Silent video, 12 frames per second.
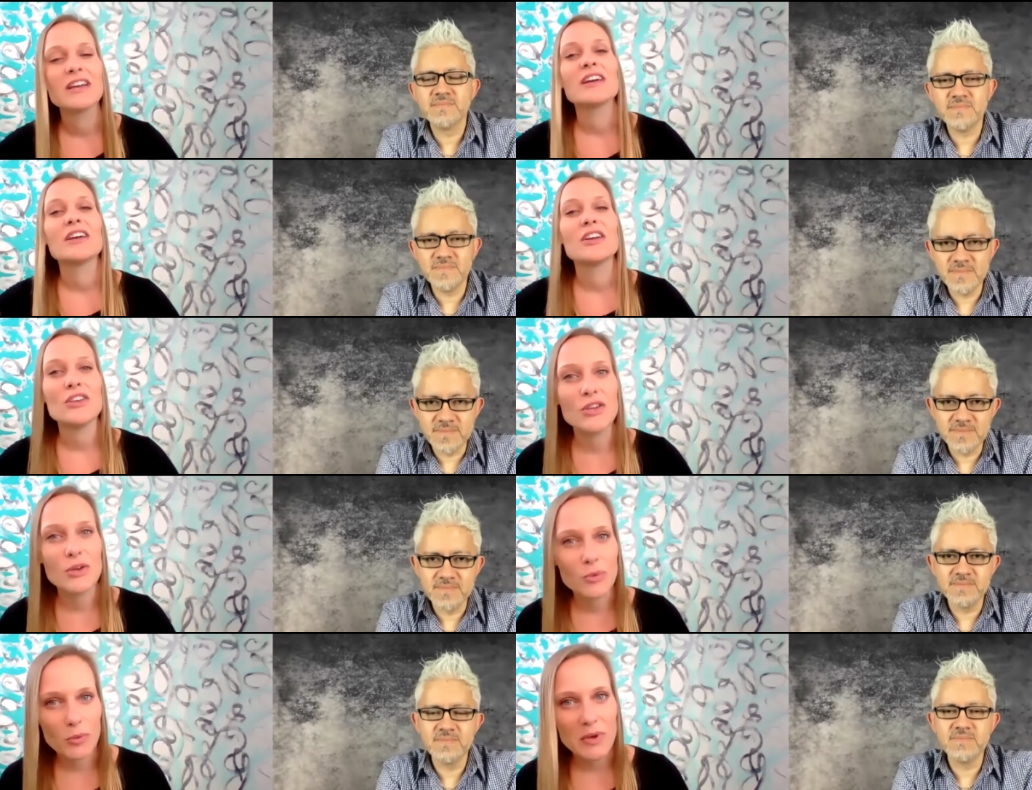Speaker 1: mm-hmm.
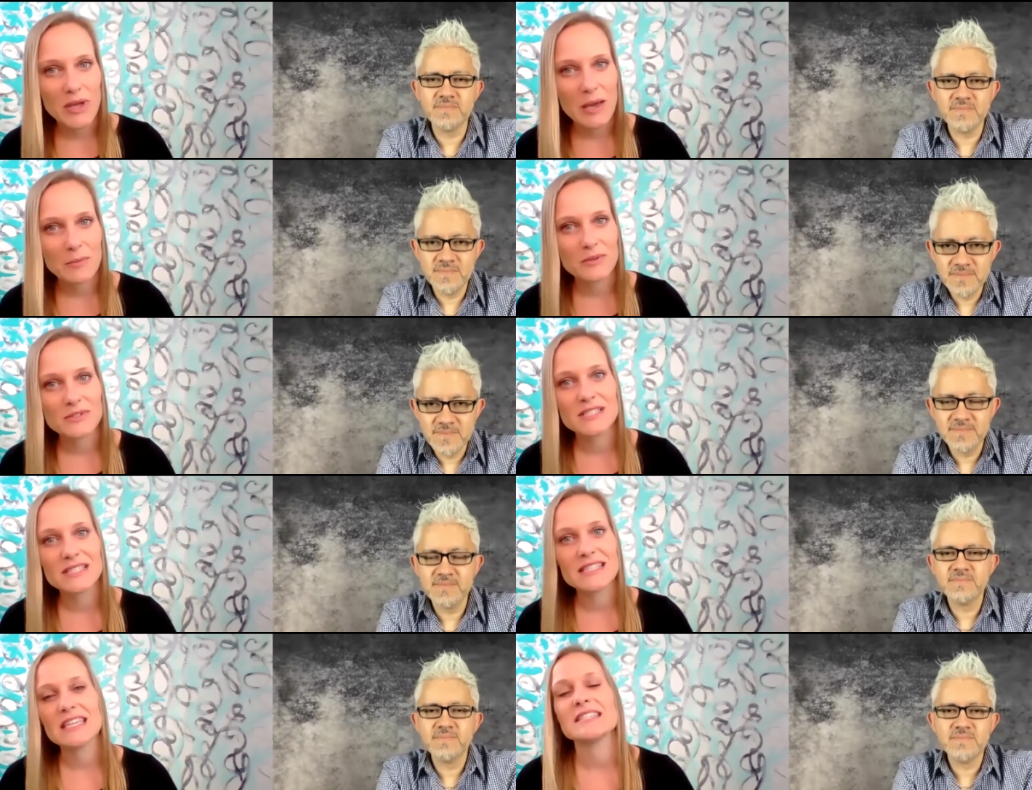you will mm-hmm. be able to
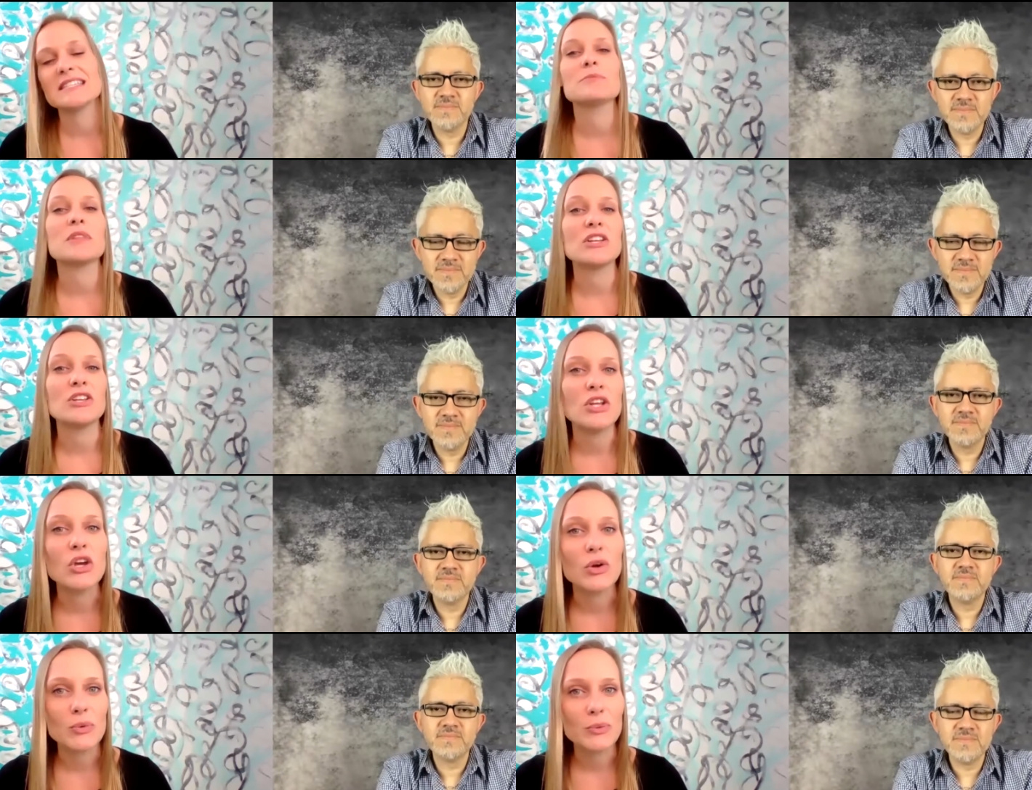see something
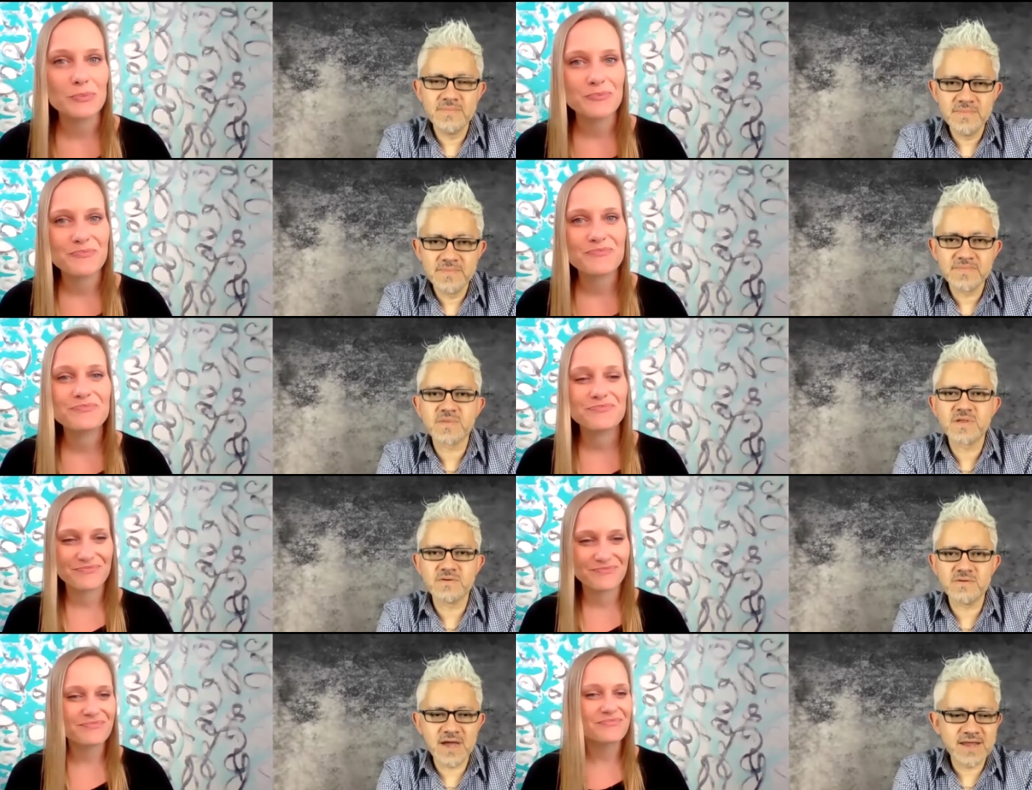new
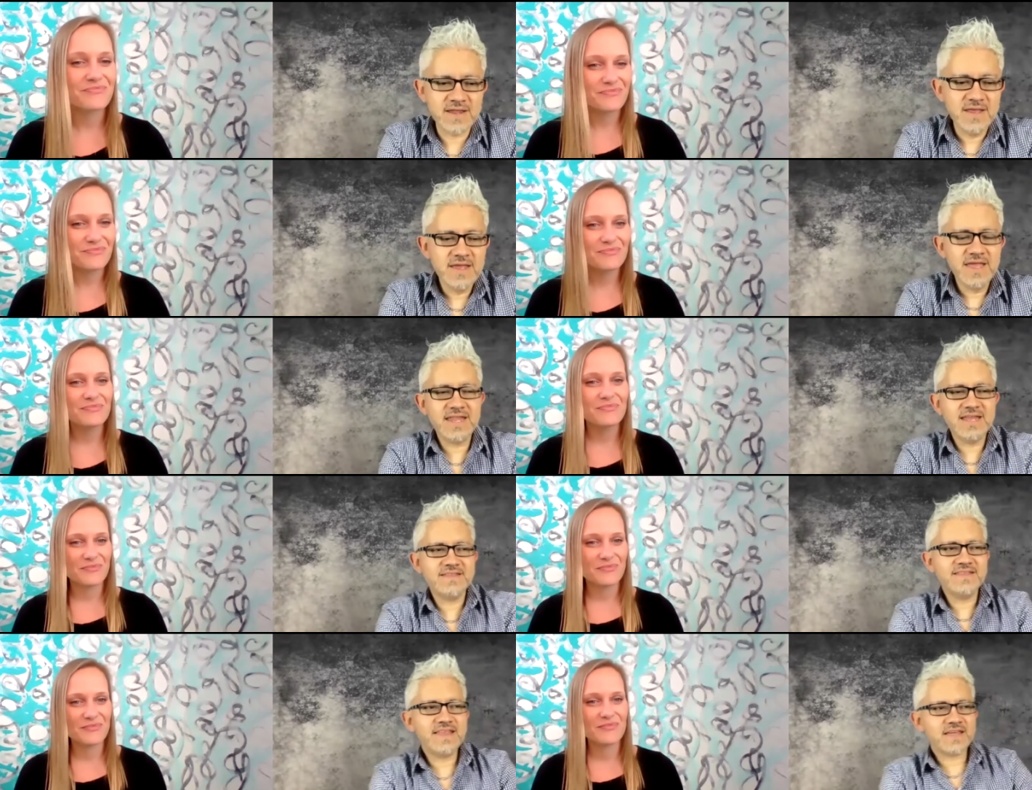
Speaker 2: right and i
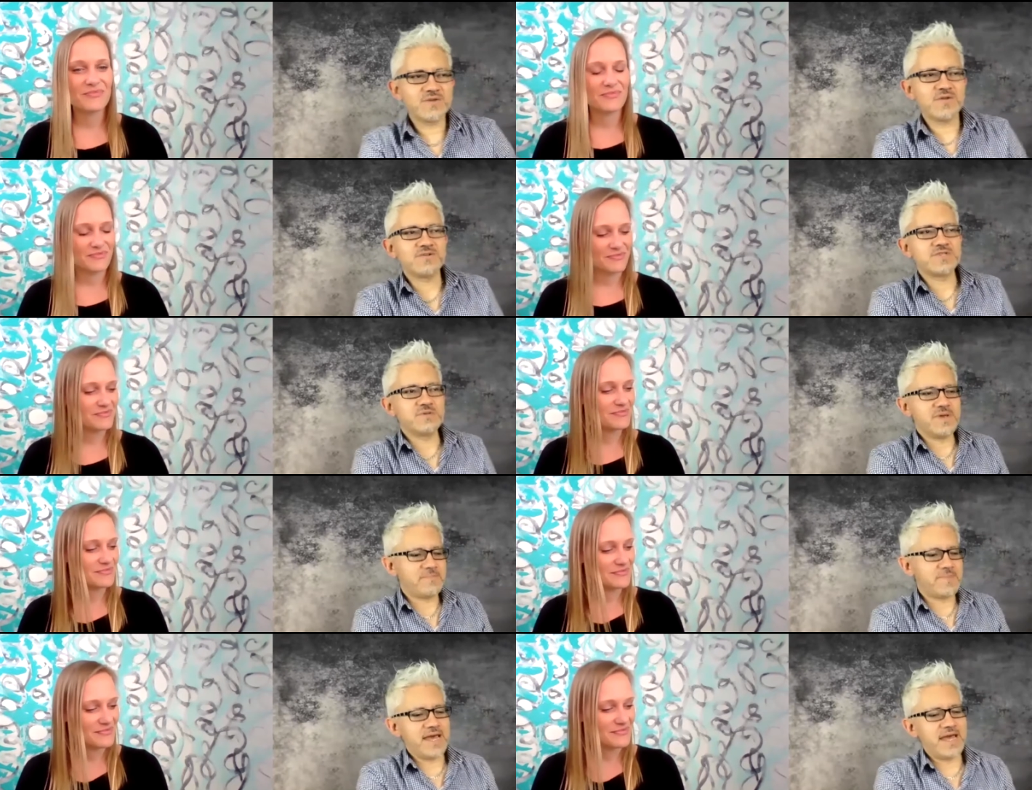think that could also be
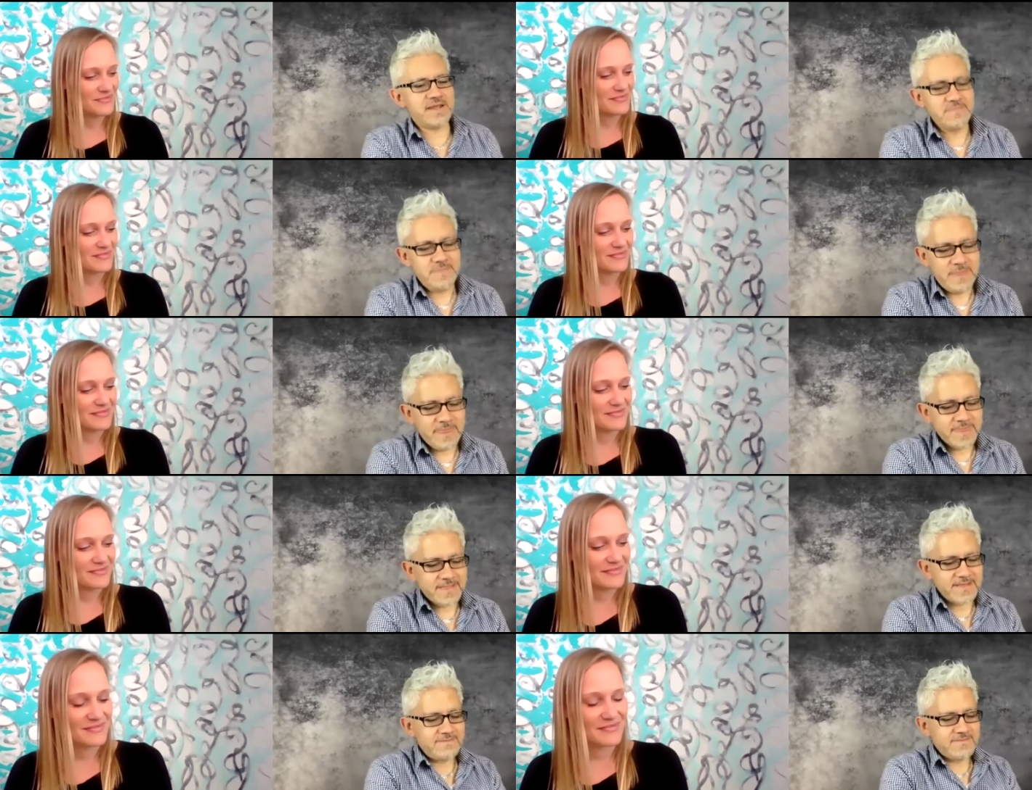applied
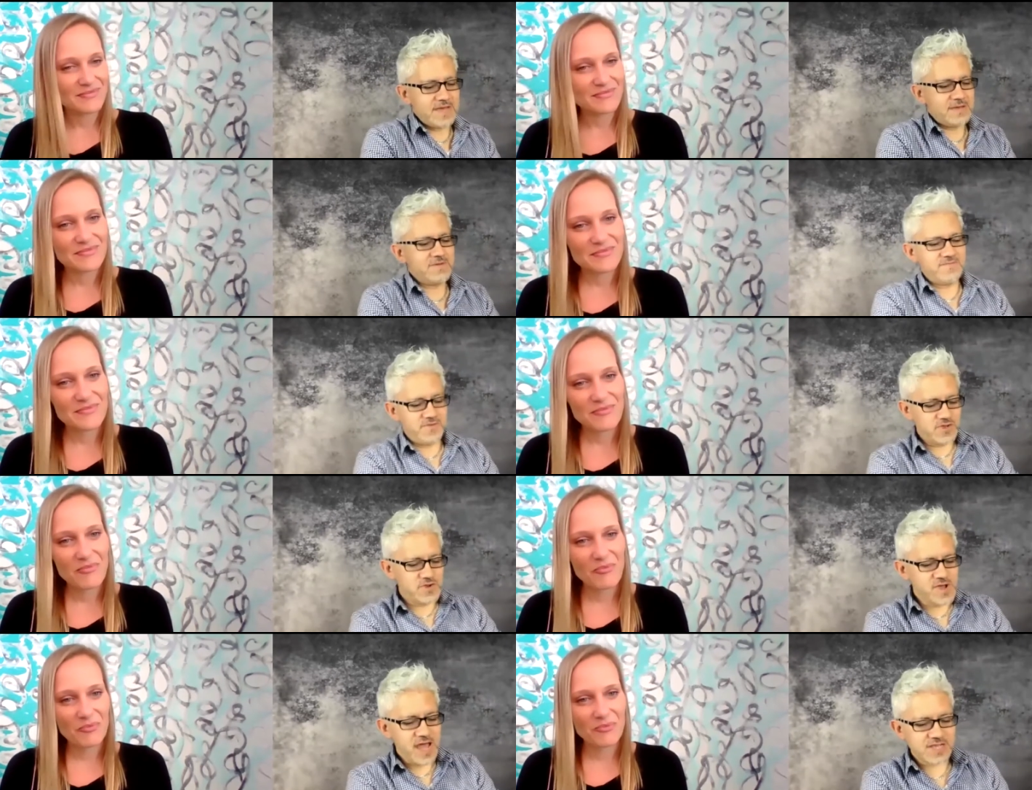even i mean for
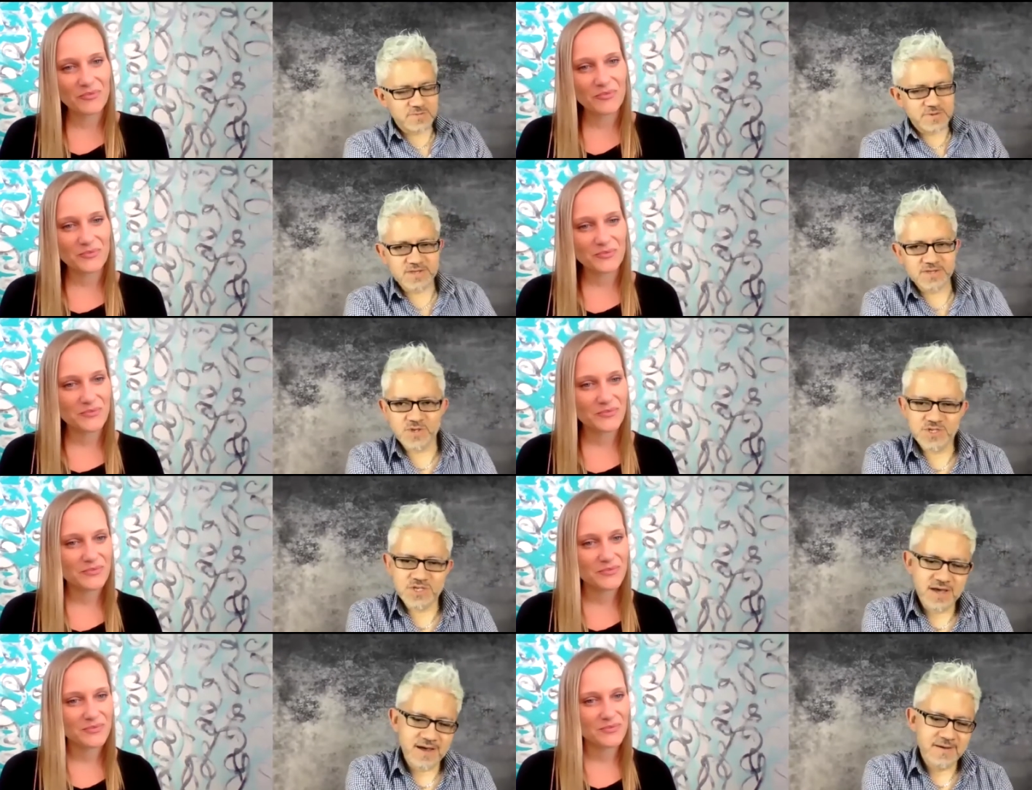you has been such
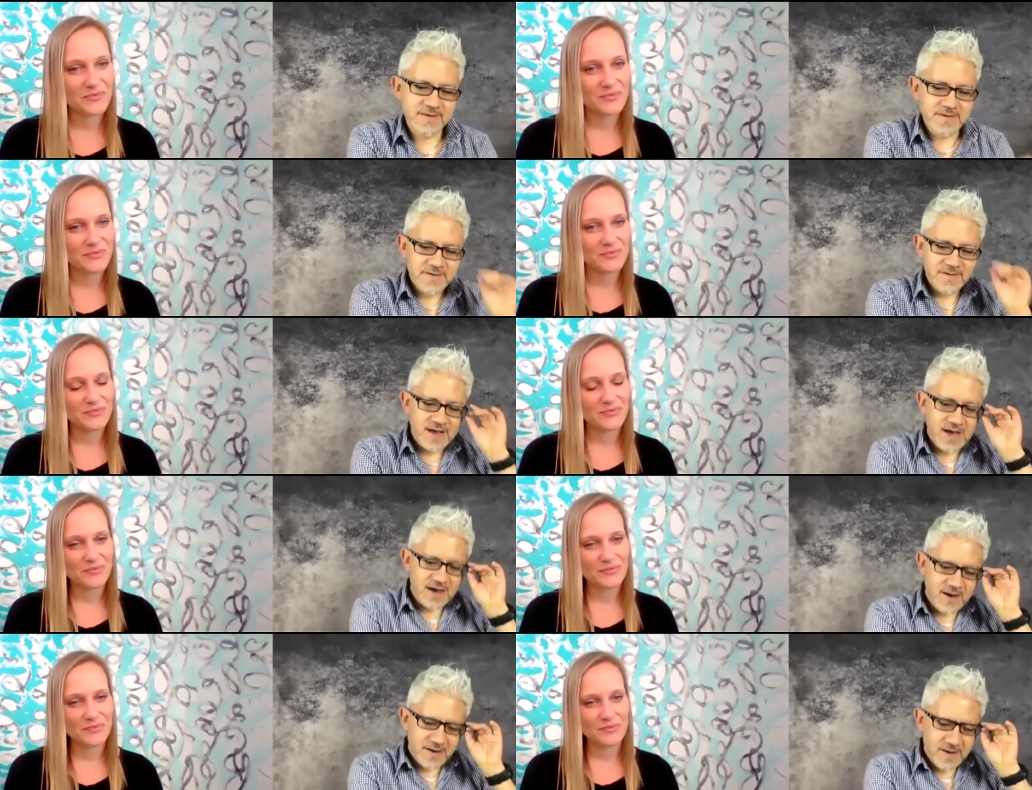a
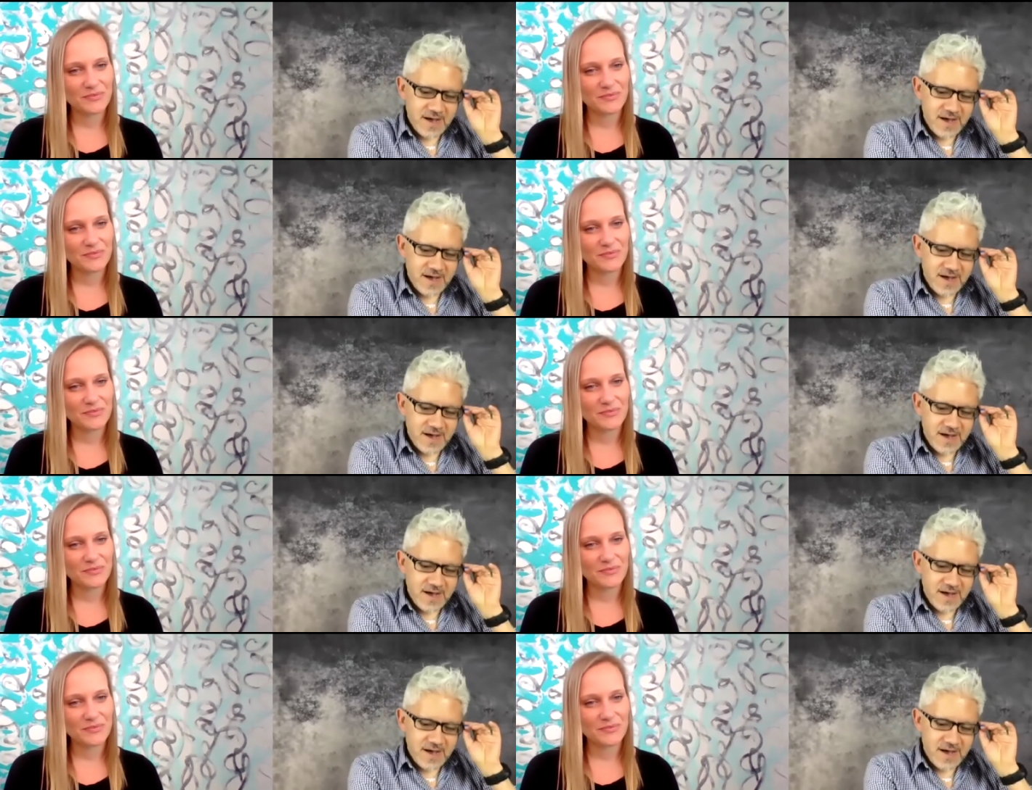uh, a